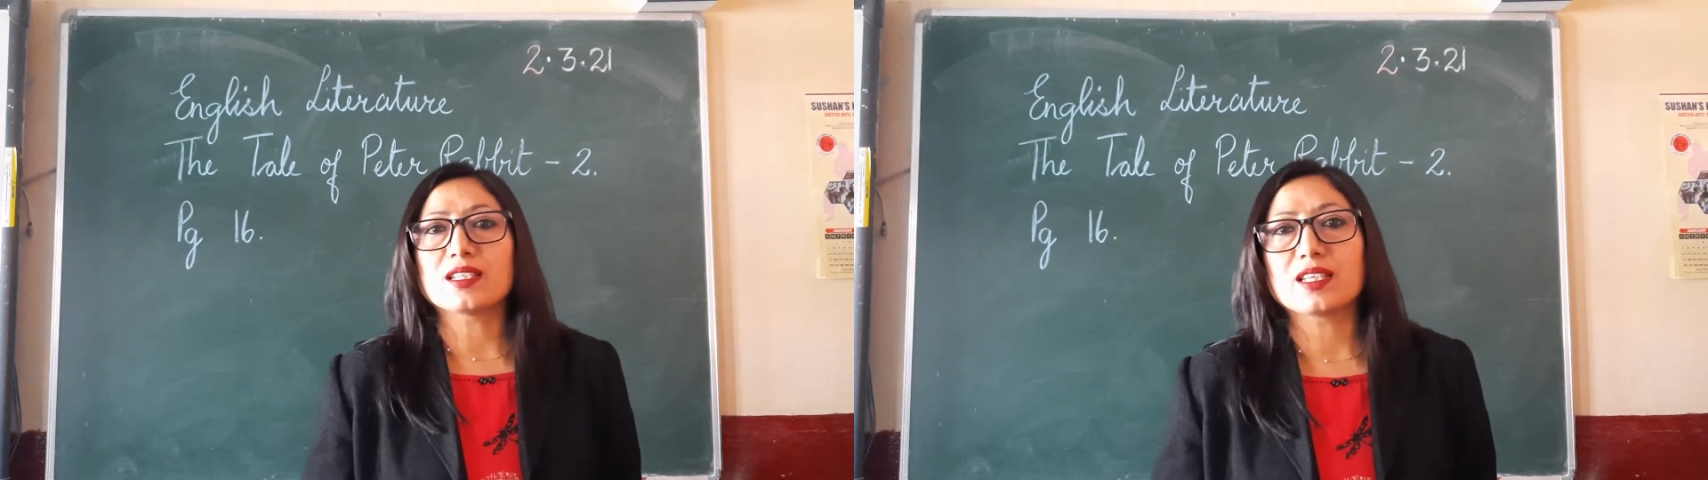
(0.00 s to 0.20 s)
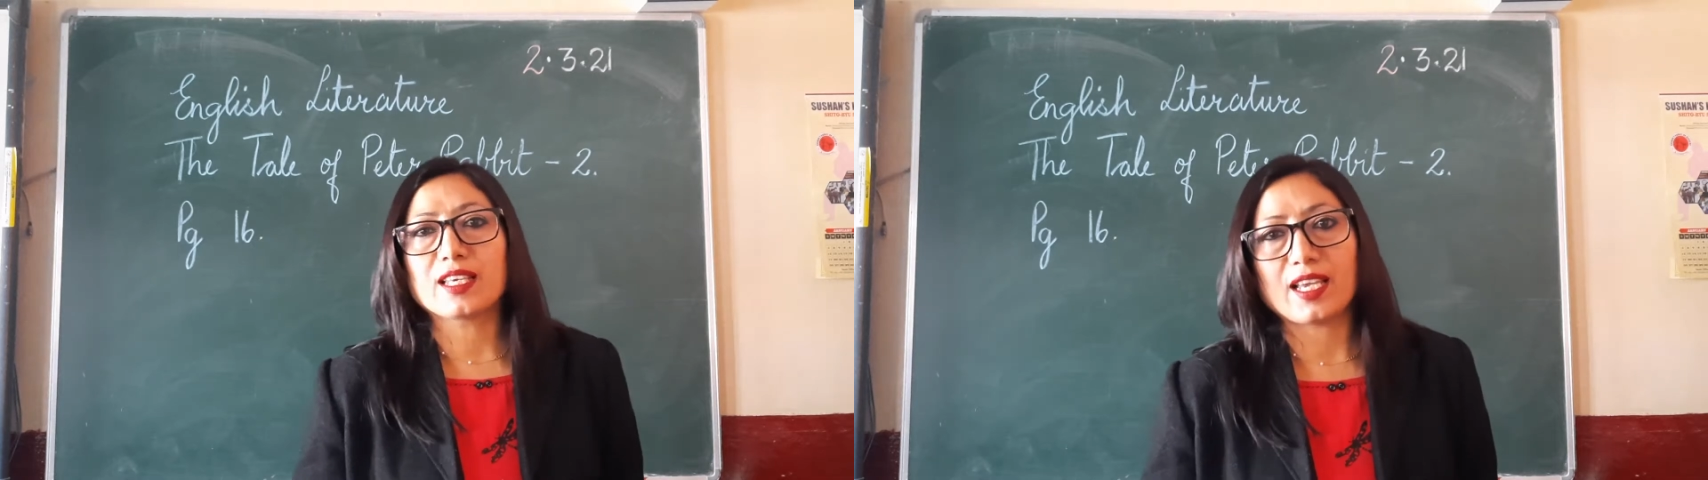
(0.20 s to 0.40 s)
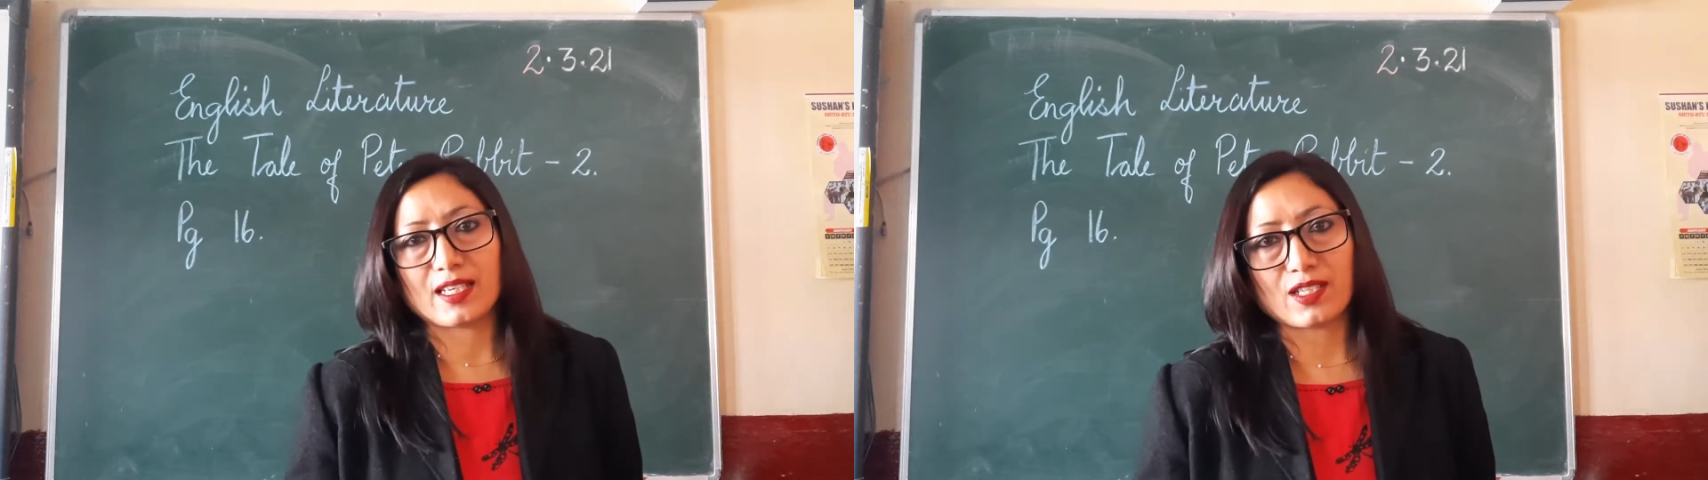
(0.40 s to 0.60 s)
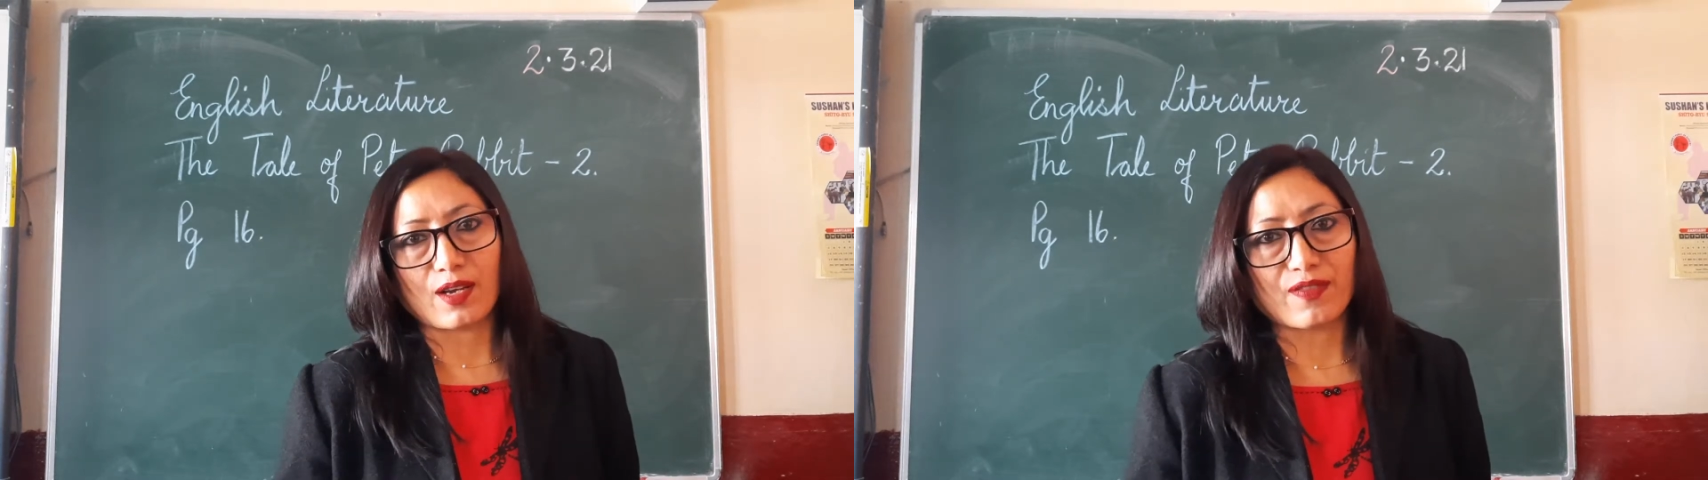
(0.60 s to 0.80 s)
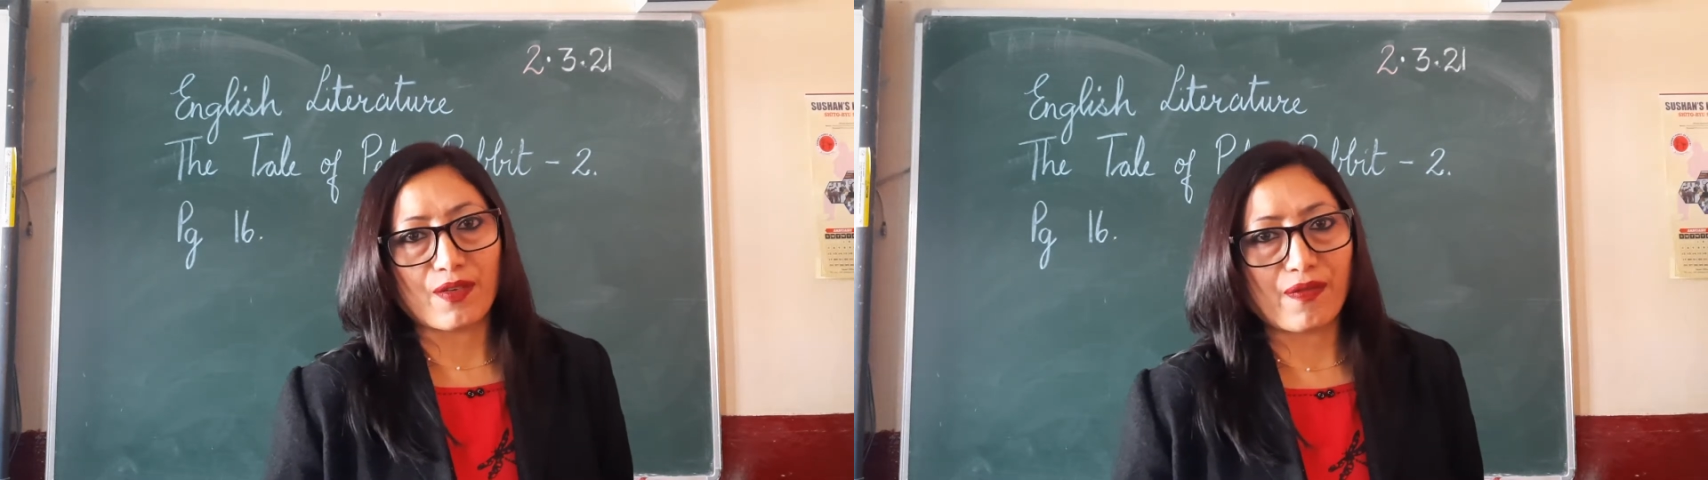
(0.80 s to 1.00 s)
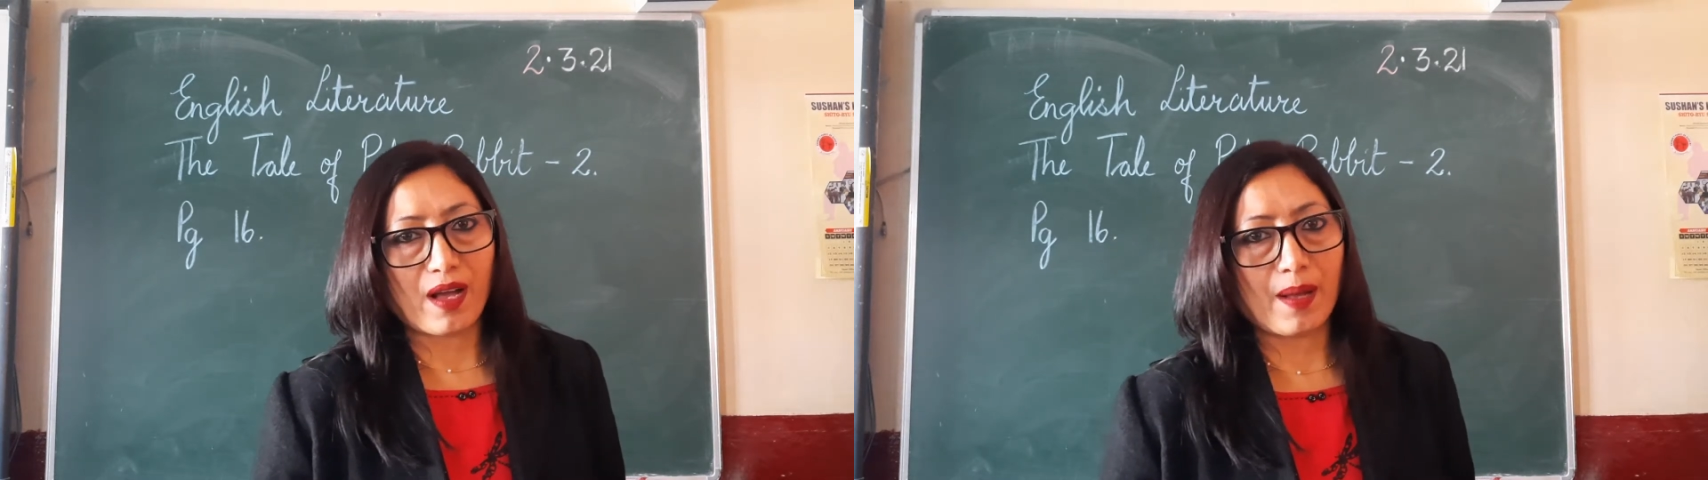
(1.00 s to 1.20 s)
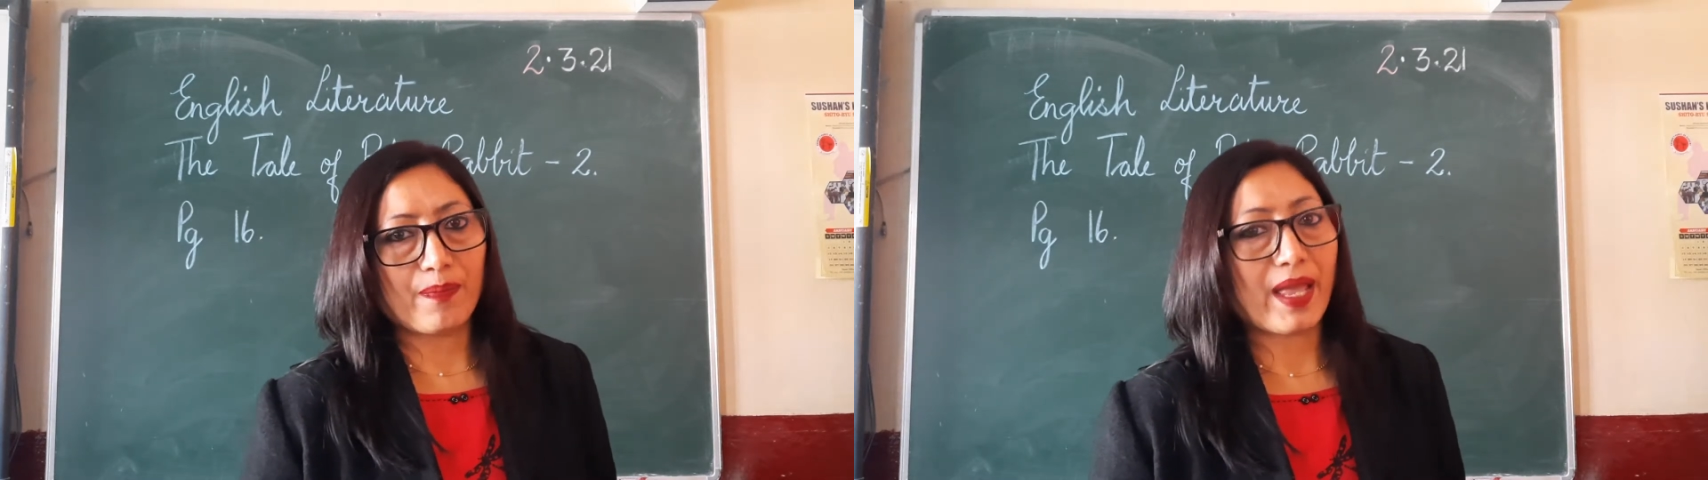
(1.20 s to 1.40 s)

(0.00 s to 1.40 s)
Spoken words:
the gate of the farm